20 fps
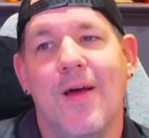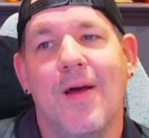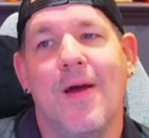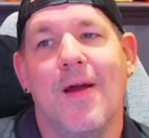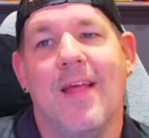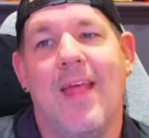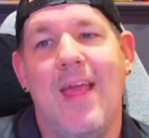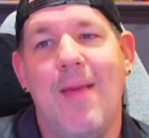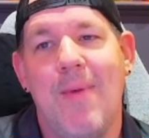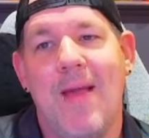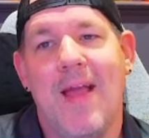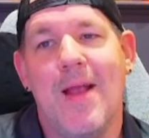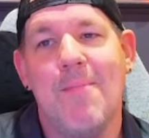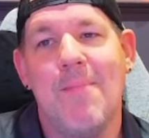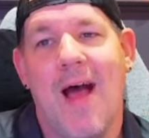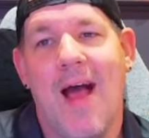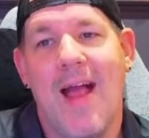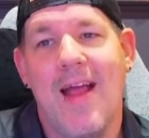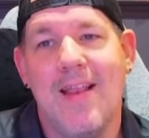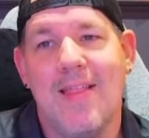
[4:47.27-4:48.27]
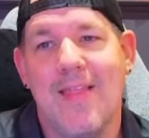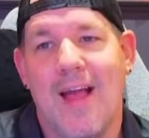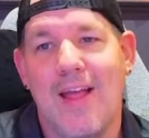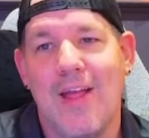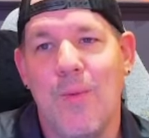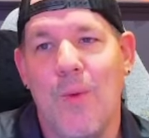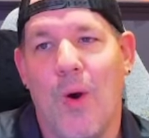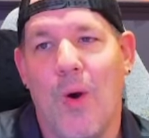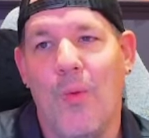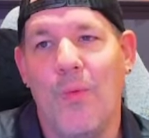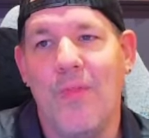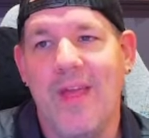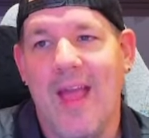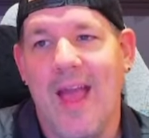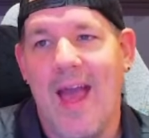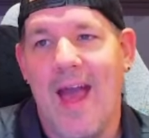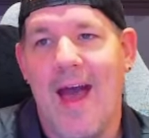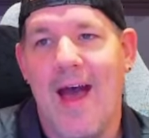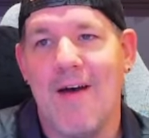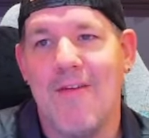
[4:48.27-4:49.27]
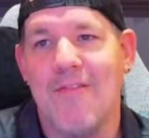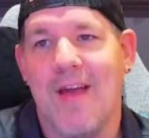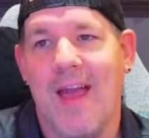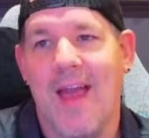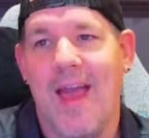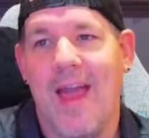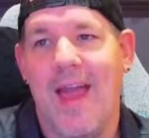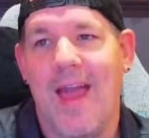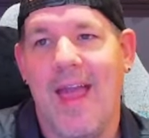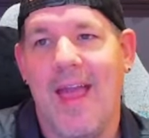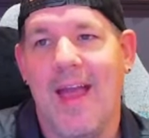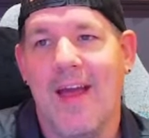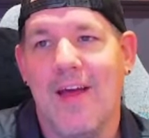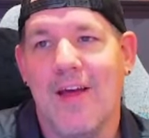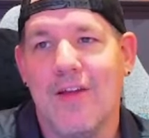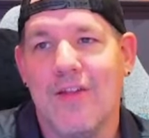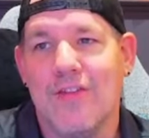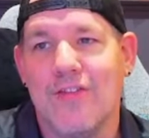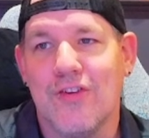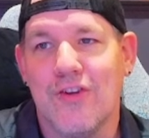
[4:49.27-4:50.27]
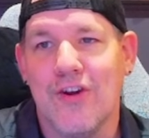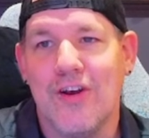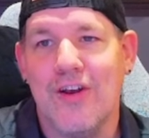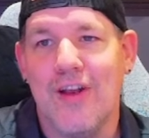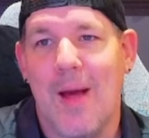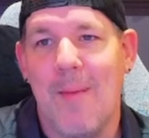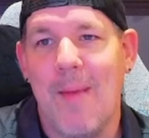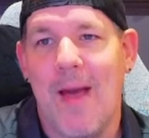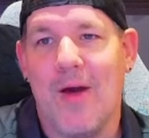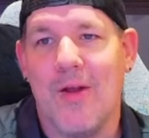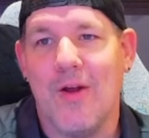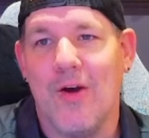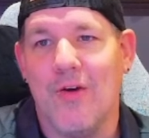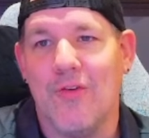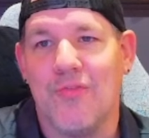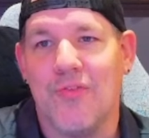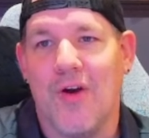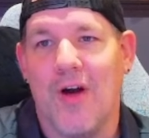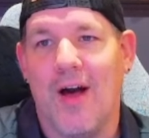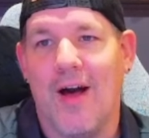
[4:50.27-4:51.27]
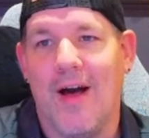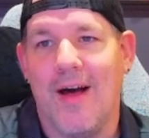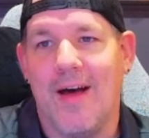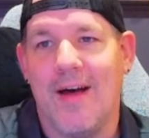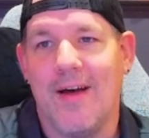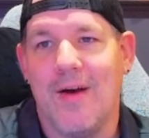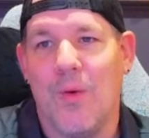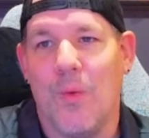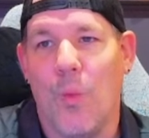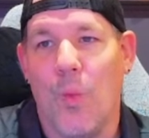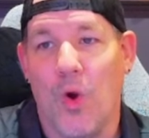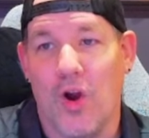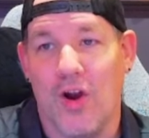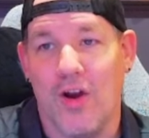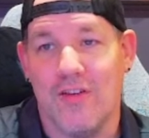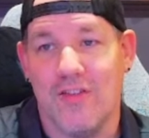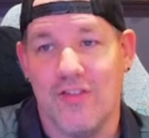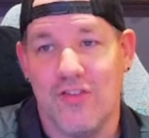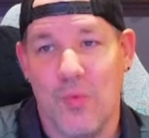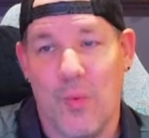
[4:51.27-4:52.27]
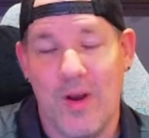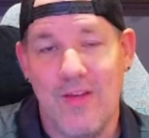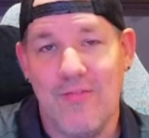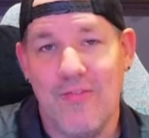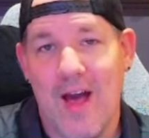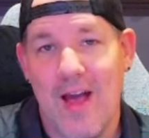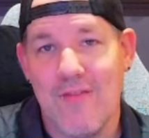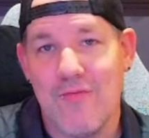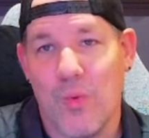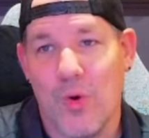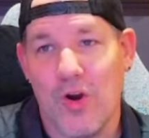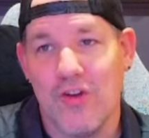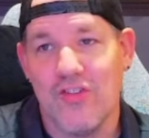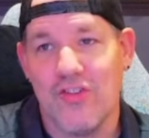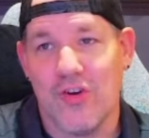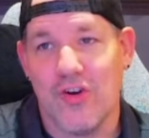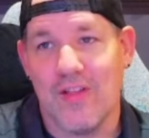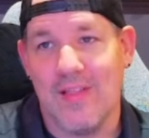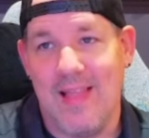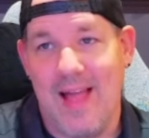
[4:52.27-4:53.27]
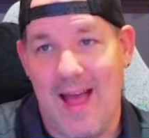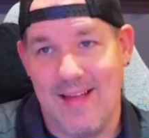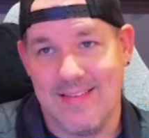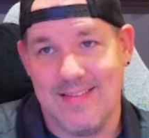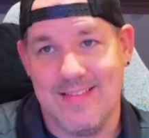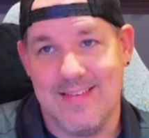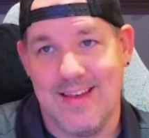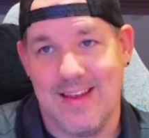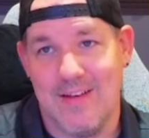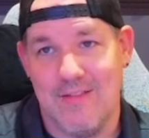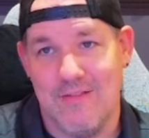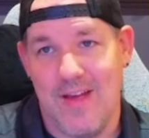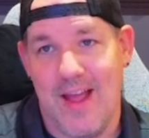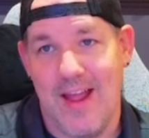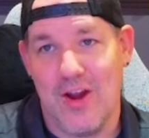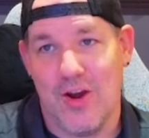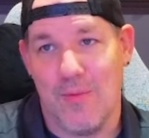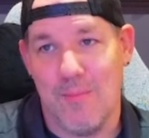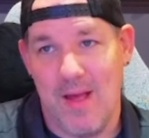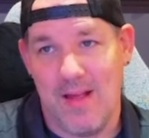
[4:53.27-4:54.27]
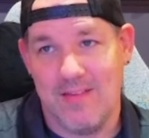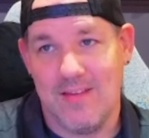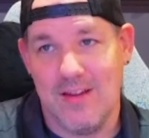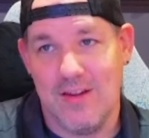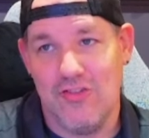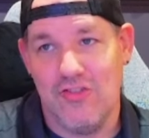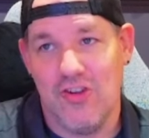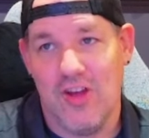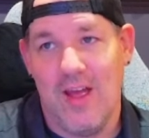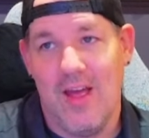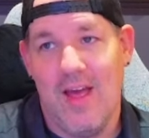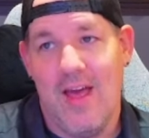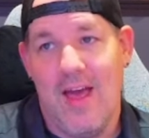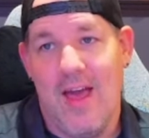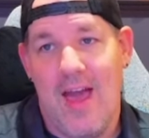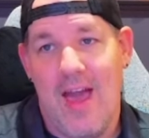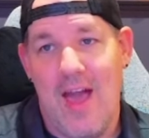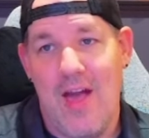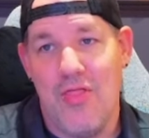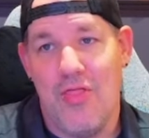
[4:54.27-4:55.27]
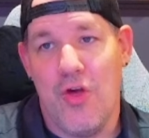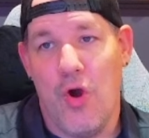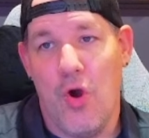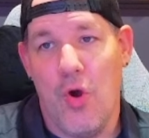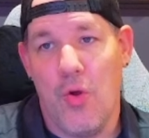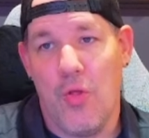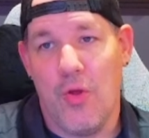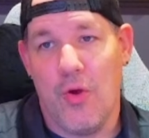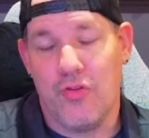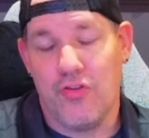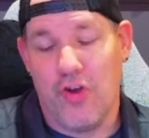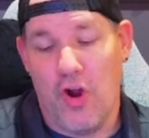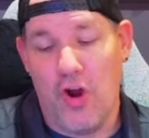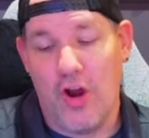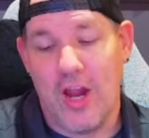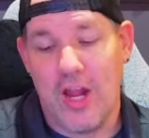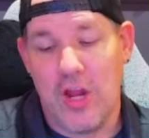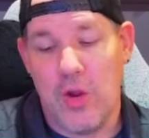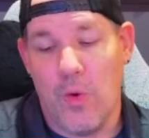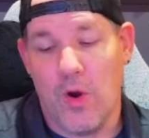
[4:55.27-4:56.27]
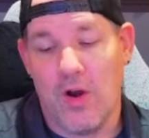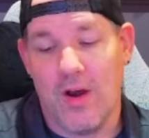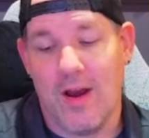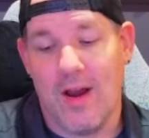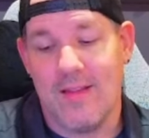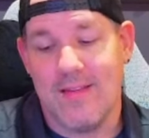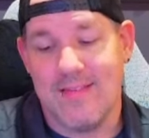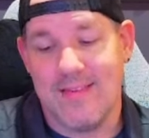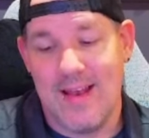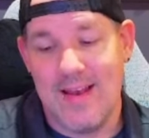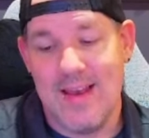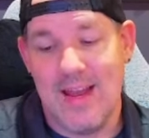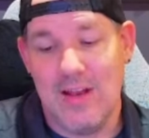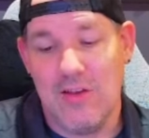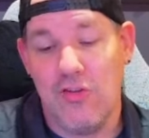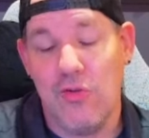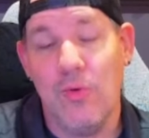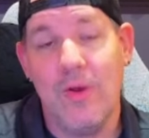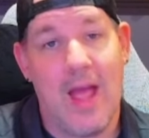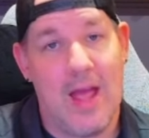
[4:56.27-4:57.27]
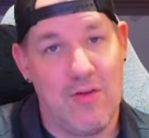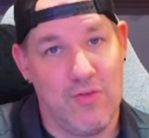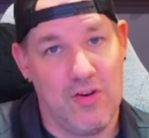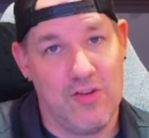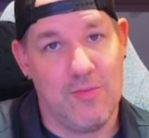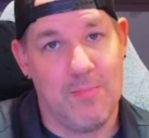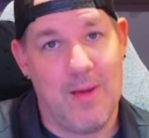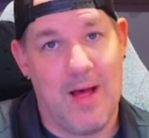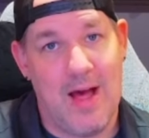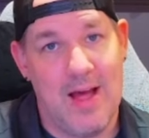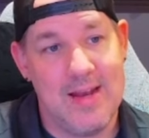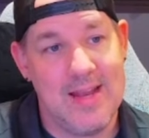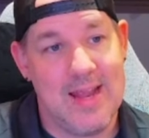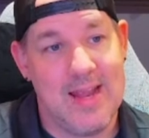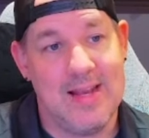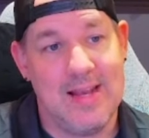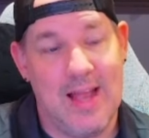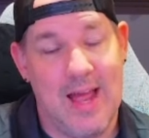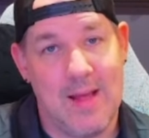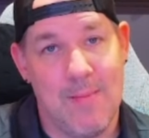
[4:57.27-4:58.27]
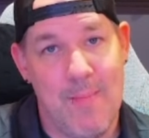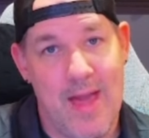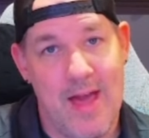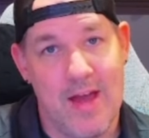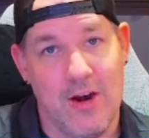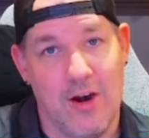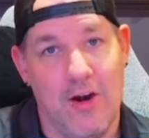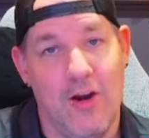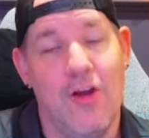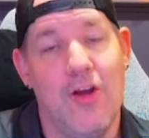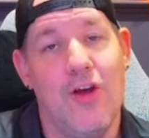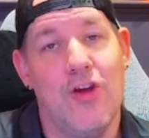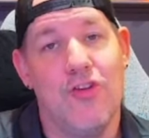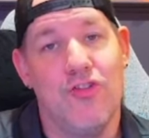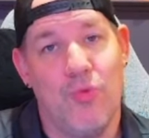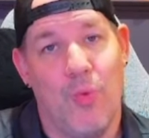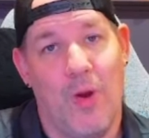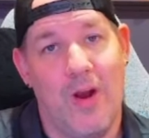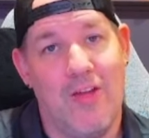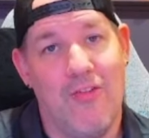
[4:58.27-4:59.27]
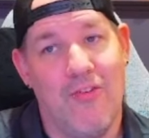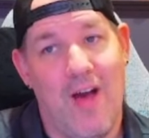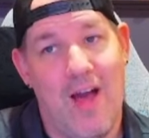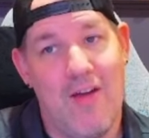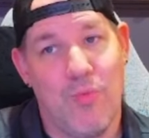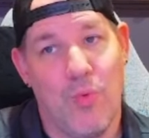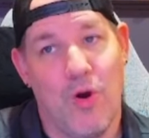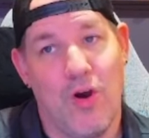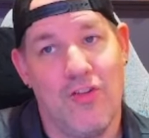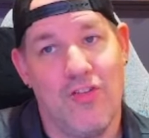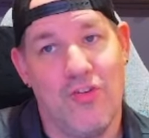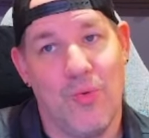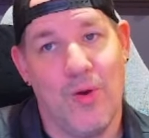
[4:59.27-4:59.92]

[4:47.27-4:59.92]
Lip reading: keeping in mind that you only have a certain amount of words, 25 words or less, to convey your message, and the target you are sending to can respond in like manner, 25 words or